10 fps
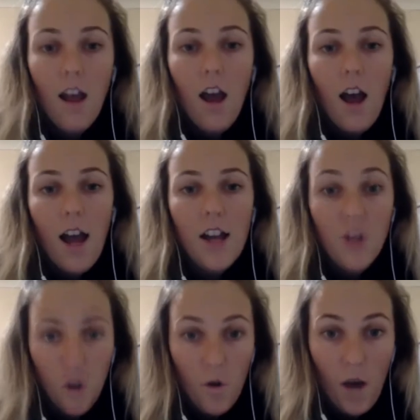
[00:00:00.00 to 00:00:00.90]
I
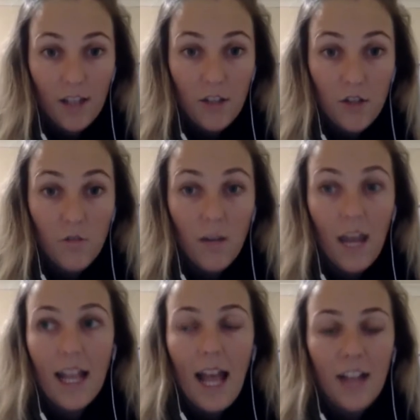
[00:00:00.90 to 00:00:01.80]
know I can do it.
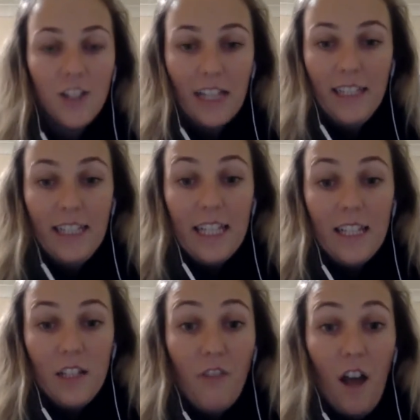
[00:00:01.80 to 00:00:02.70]
And it actually
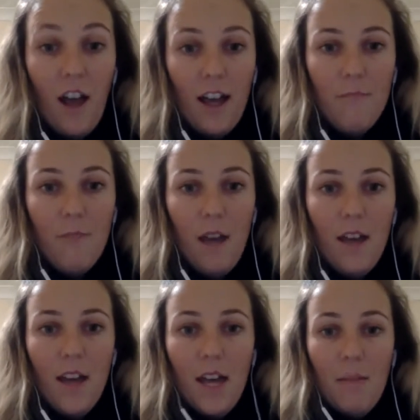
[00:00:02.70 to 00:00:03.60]
lit this fire in
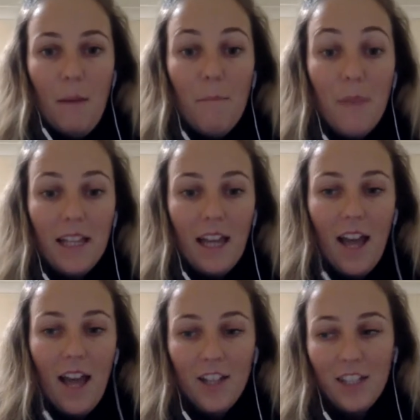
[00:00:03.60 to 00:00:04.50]
my in my belly.
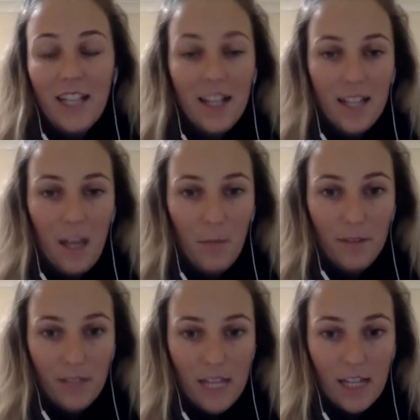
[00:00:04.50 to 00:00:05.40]
I actually started to get
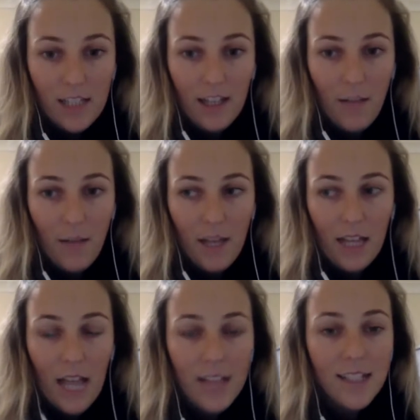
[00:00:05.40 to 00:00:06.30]
tingly, and I'm like,
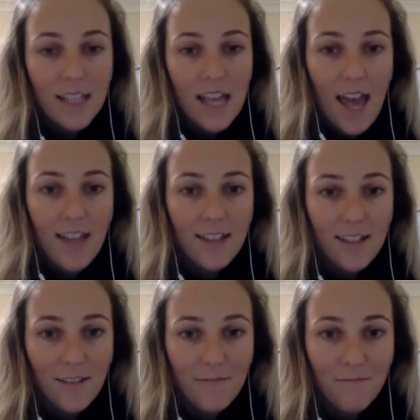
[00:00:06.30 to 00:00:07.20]
that's the
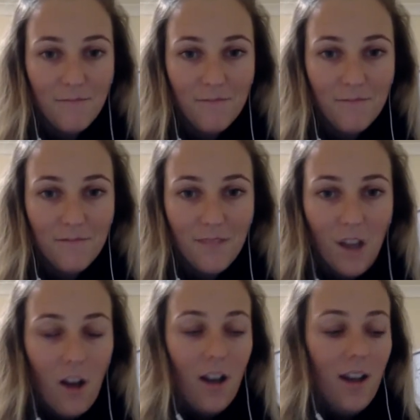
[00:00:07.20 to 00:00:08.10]
answer.
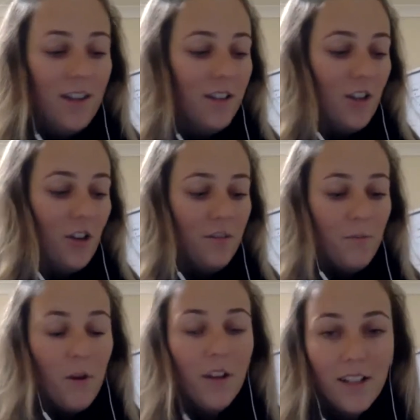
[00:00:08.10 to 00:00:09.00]
Uh, you know, the
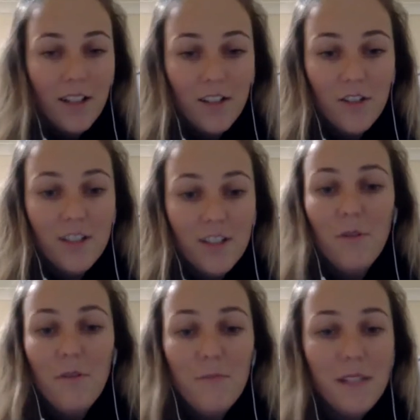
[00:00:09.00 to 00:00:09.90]
product's so
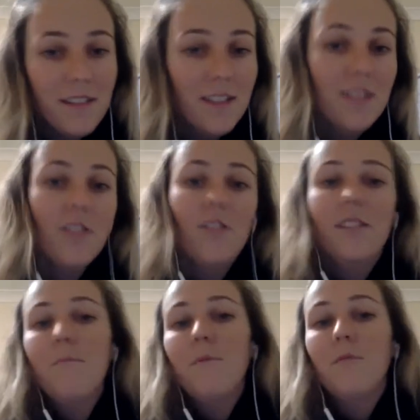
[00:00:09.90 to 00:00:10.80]
simple, the business is so
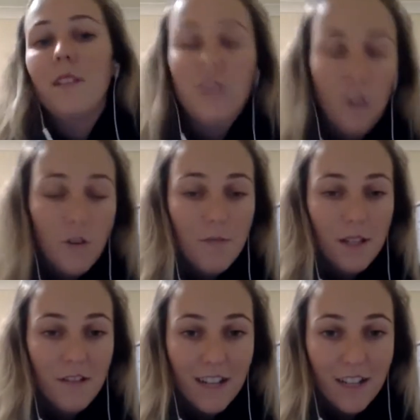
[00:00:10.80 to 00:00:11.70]
simple. There's so
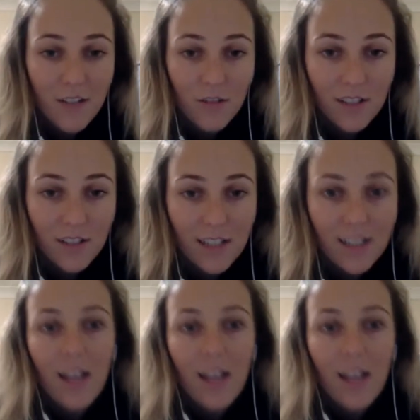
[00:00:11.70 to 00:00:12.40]
many resources